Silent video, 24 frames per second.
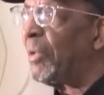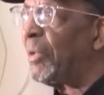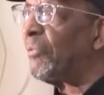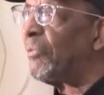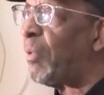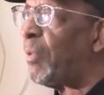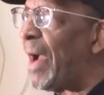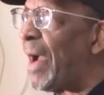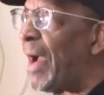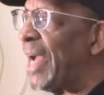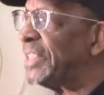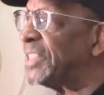of
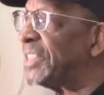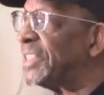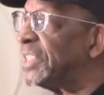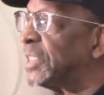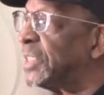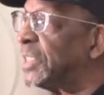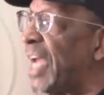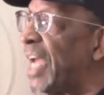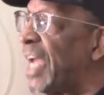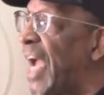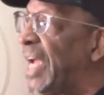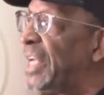crisis,
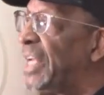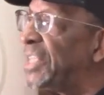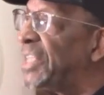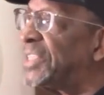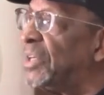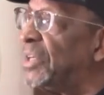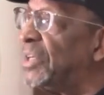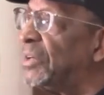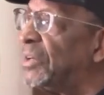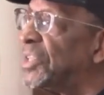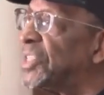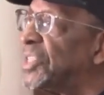because Haiti
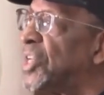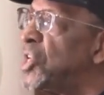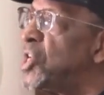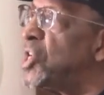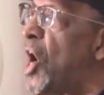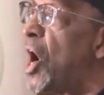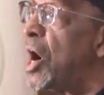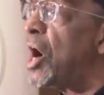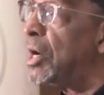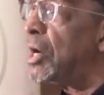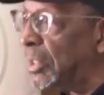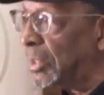still is a
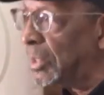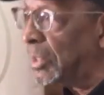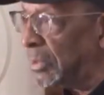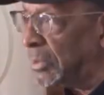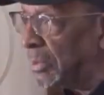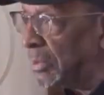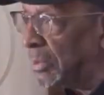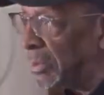young